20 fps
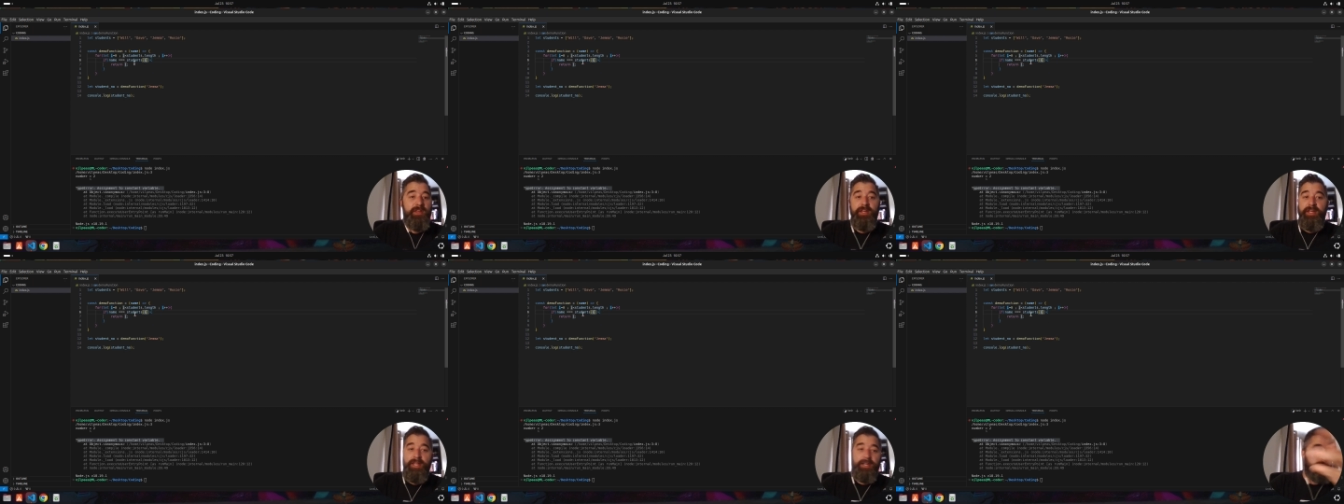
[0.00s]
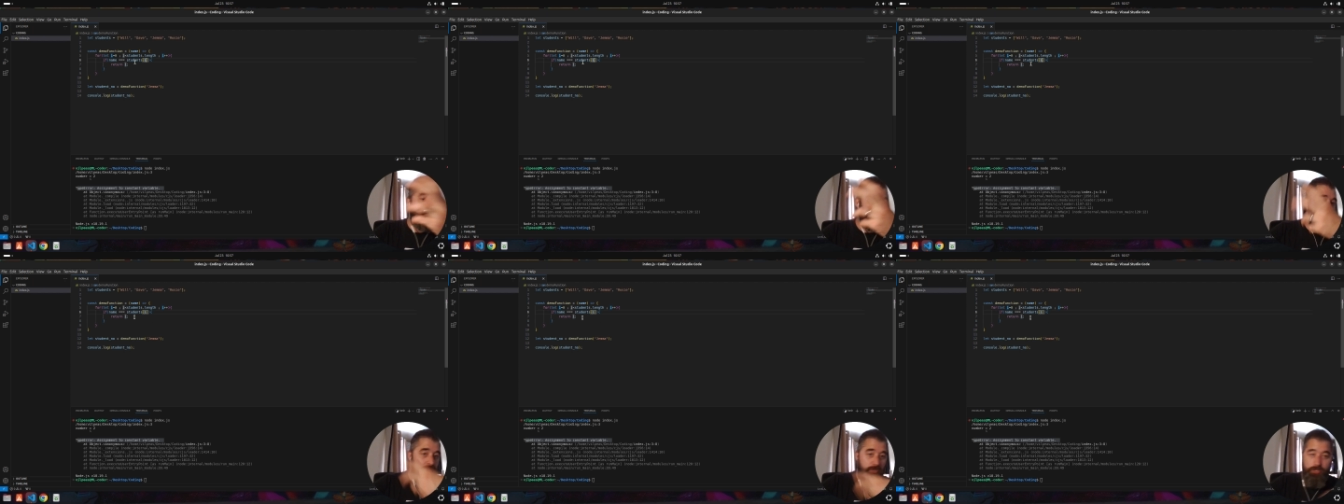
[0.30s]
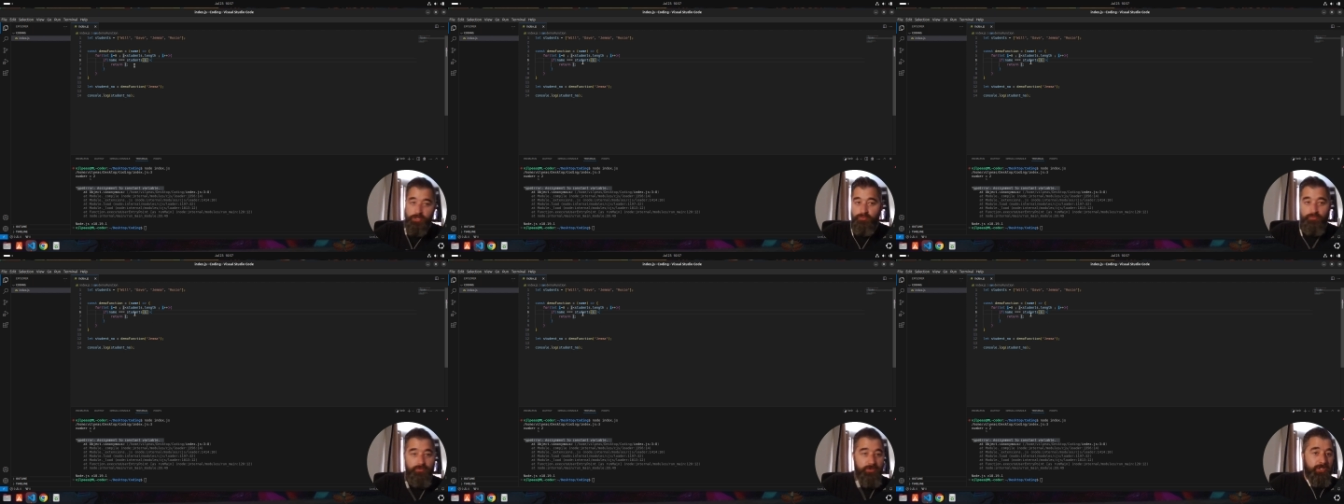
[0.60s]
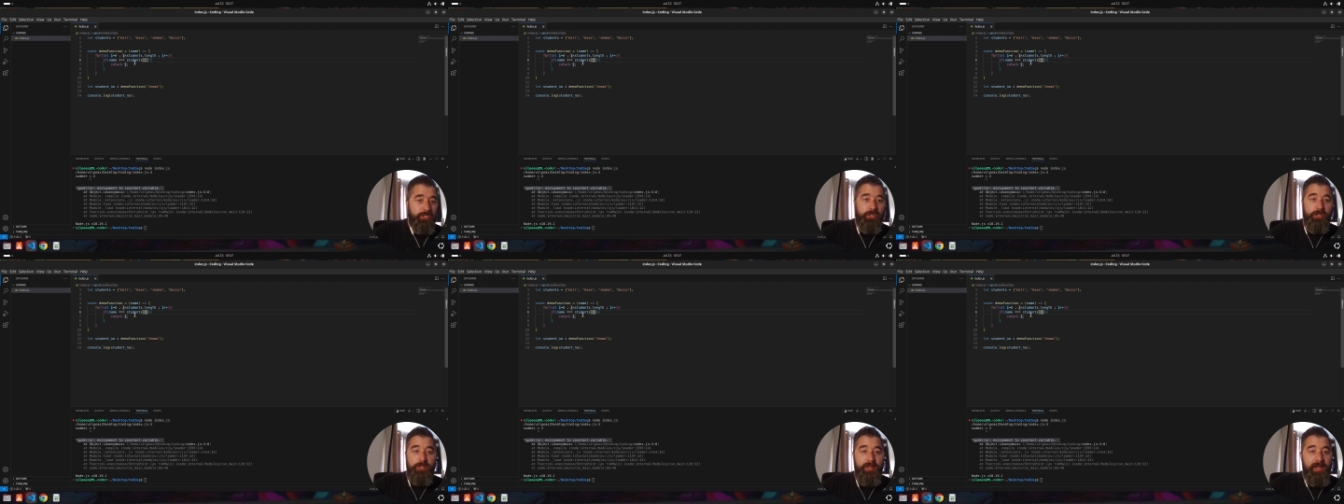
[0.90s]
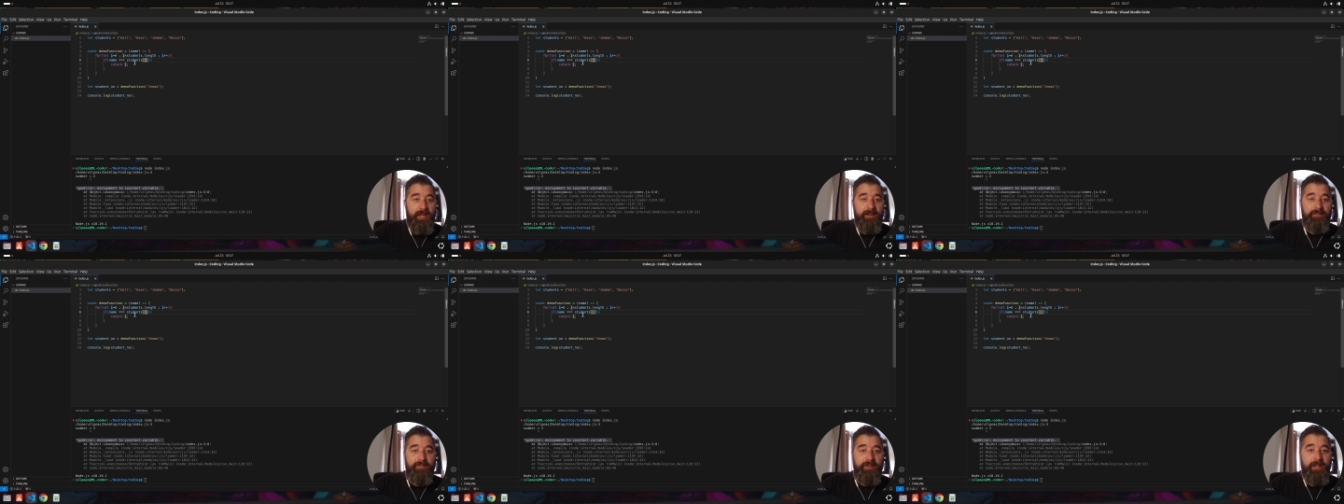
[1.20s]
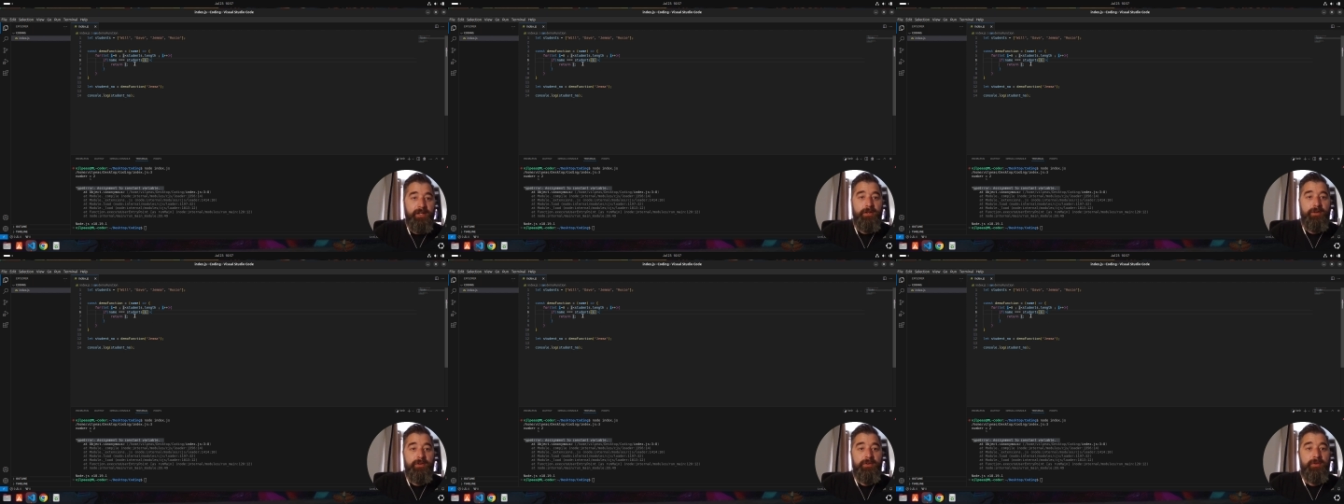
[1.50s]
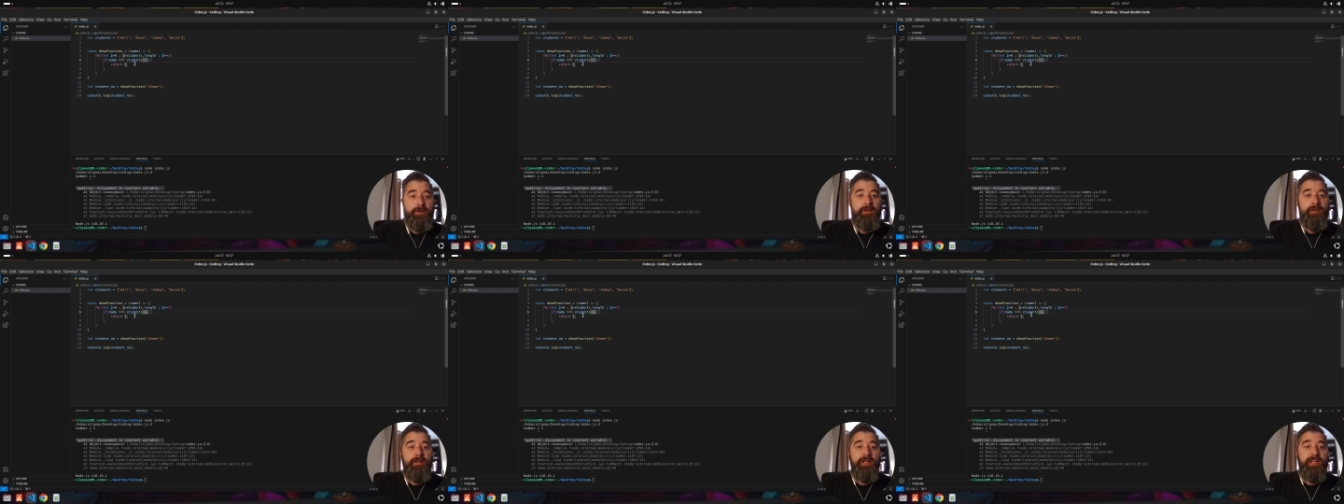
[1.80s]
and it will just return that value.
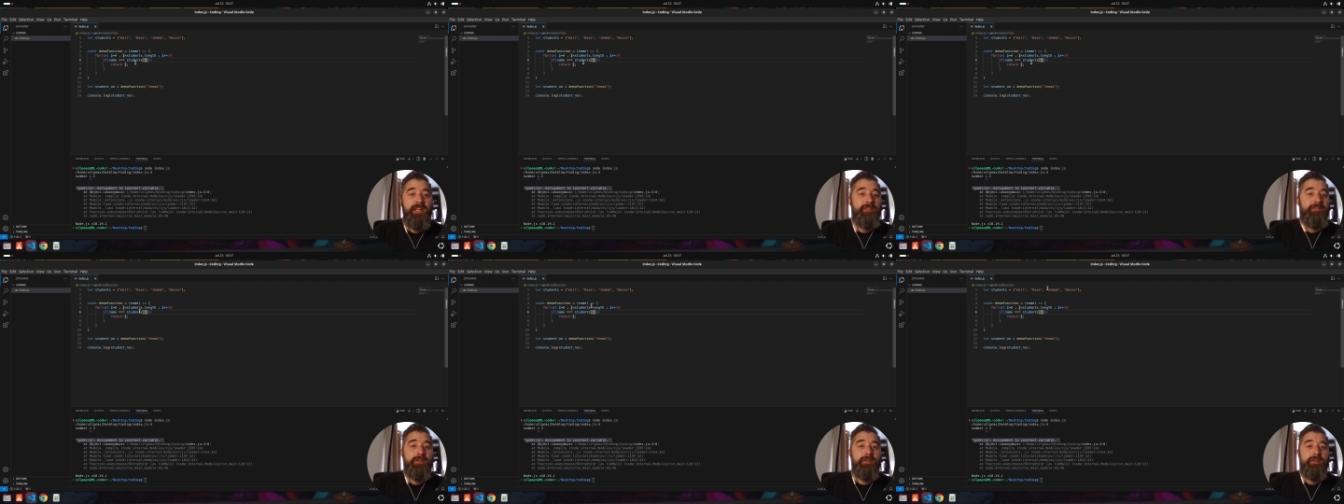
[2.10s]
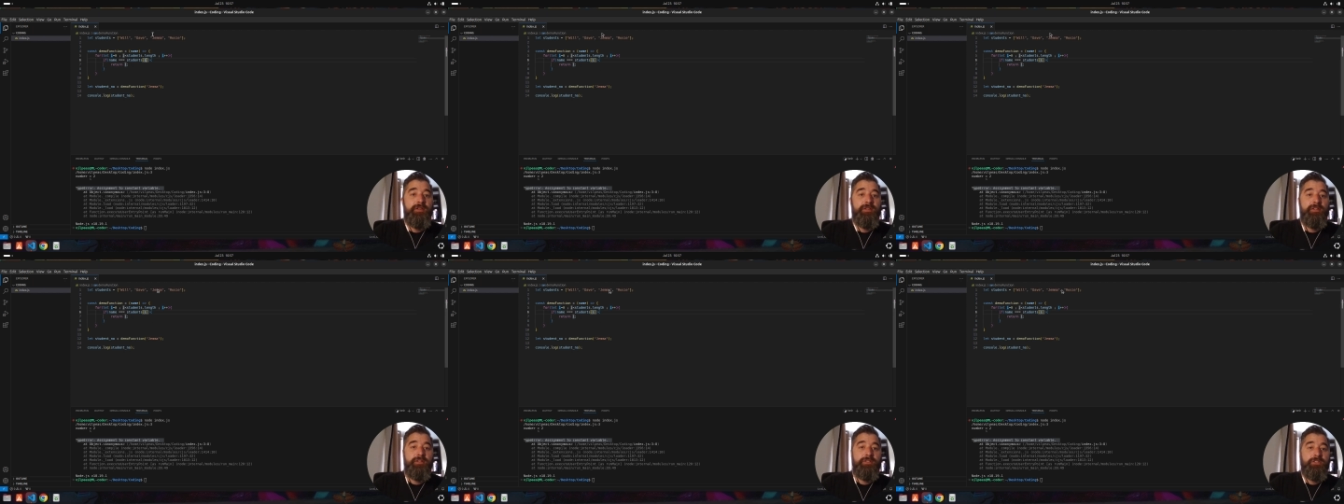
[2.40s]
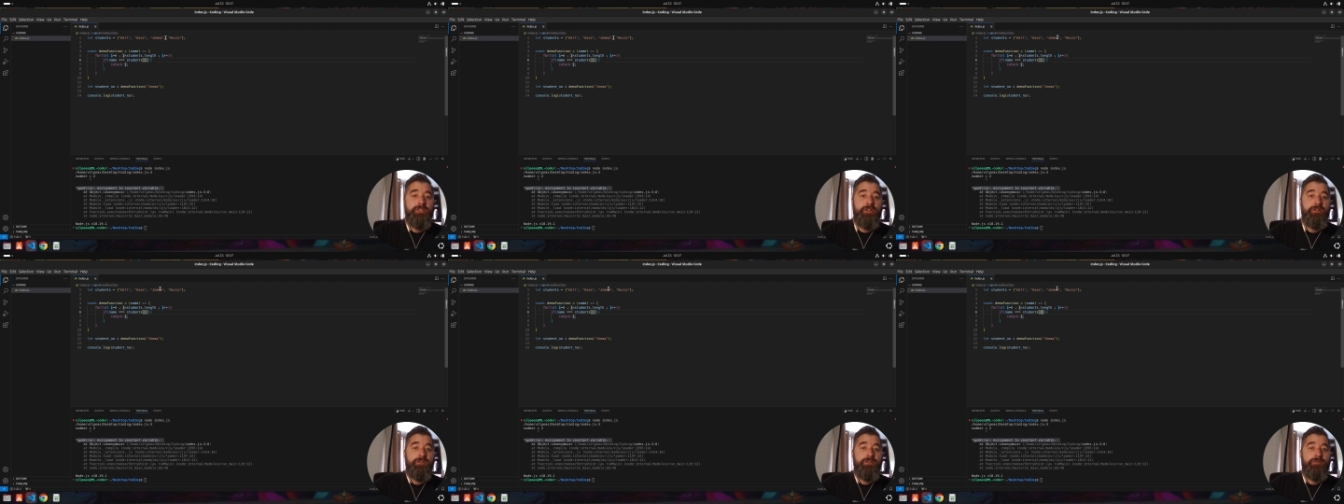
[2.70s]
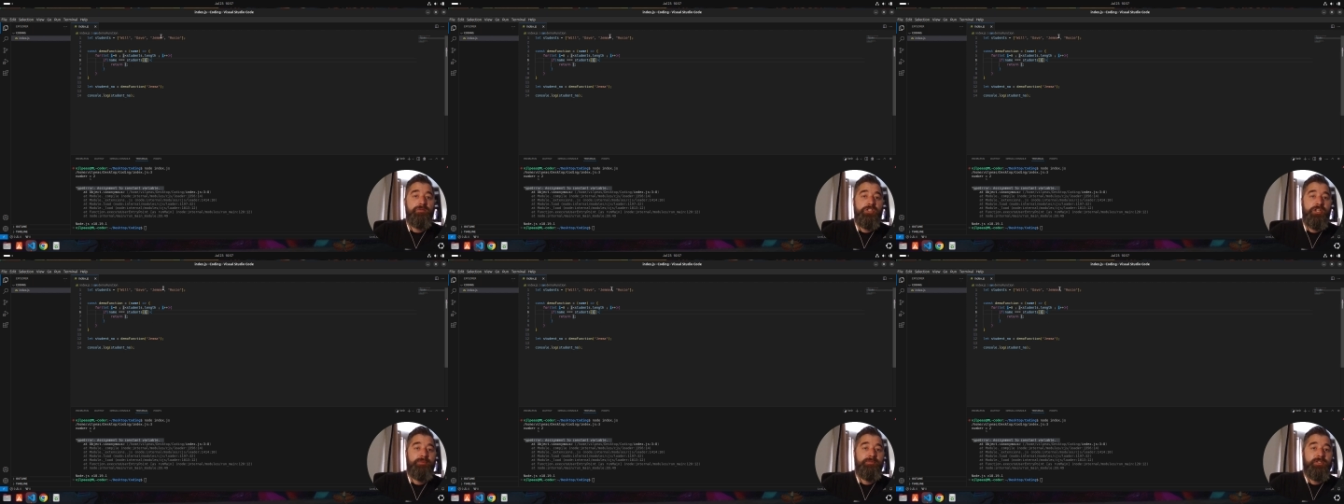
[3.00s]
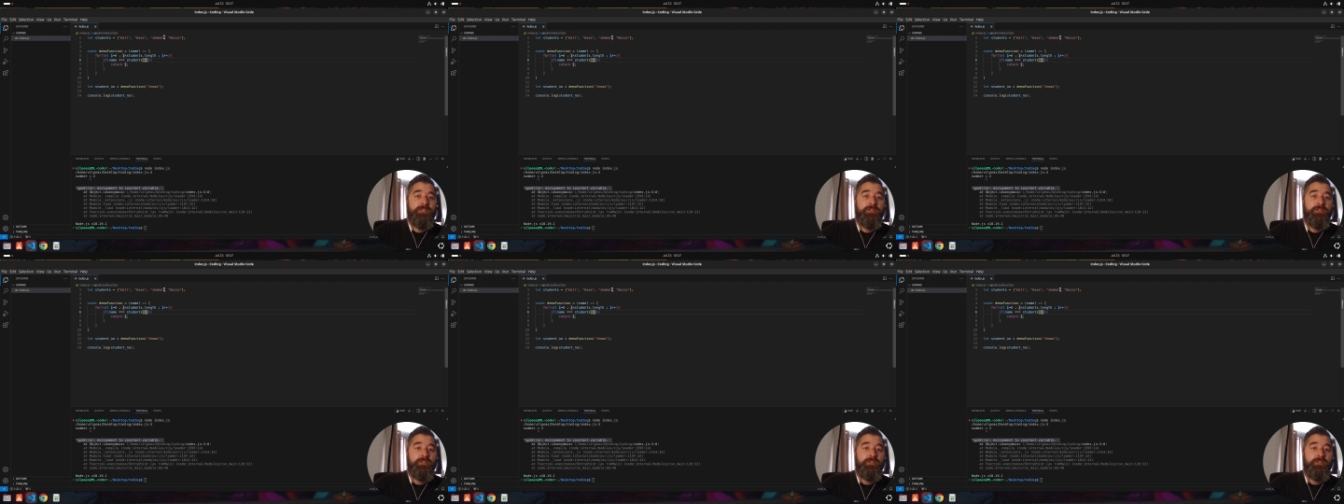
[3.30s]
Even so, Gemma's the